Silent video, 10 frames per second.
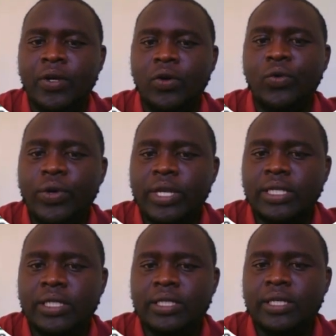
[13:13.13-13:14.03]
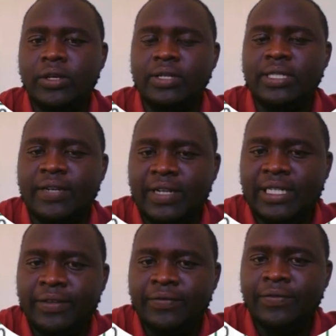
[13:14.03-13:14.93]
who is
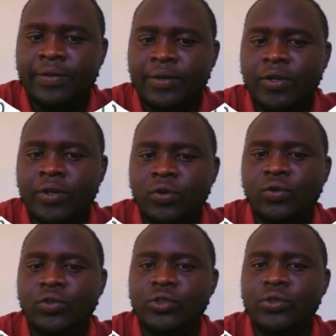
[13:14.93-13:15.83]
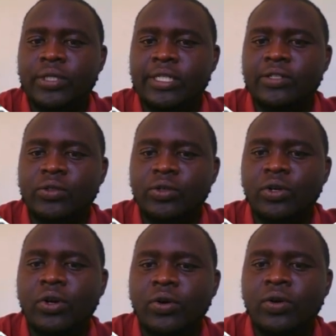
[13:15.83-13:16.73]
conservative, who chooses to
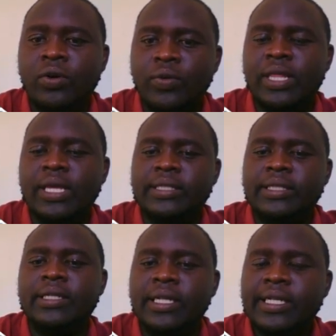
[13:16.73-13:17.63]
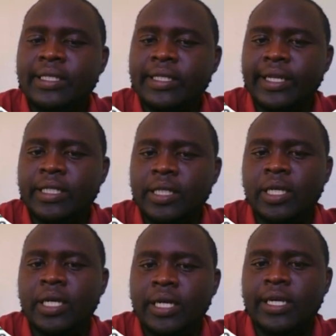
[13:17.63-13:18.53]
go with this least rate.
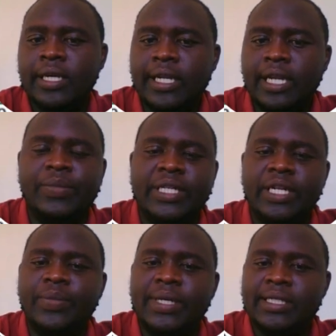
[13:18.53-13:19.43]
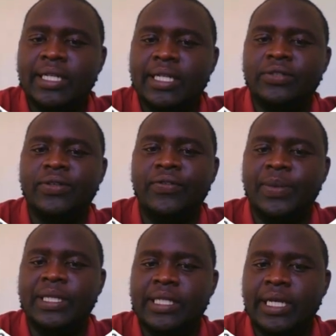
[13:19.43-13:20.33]
It can be 10%,
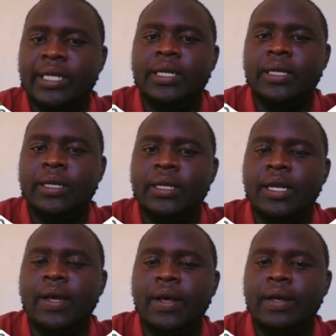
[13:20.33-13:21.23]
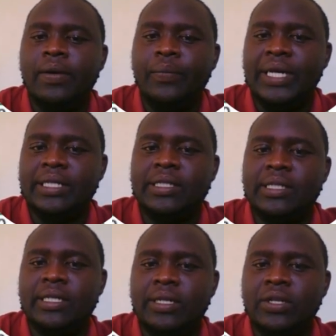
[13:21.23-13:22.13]
12%, but
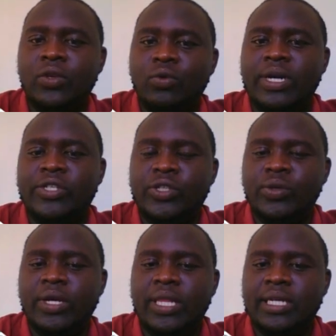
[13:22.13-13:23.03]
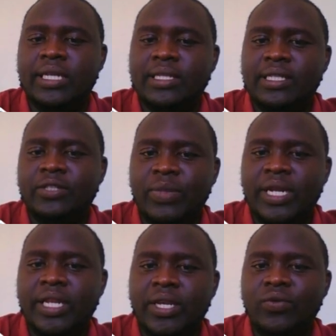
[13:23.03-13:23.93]
you are sure that this is
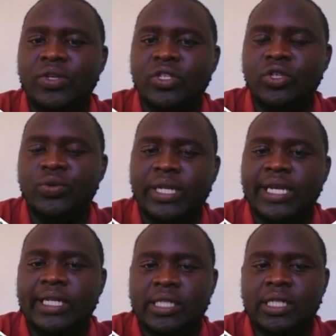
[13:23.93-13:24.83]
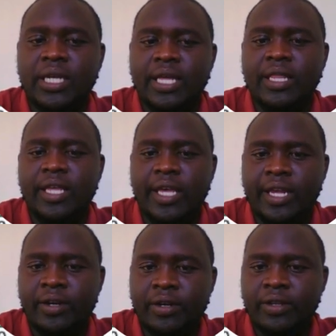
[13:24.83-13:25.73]
money which you will get at the
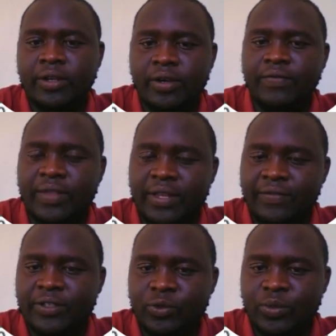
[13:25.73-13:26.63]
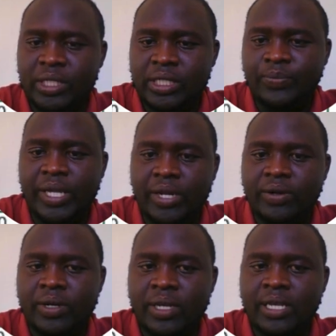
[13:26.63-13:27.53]
end of the investment period.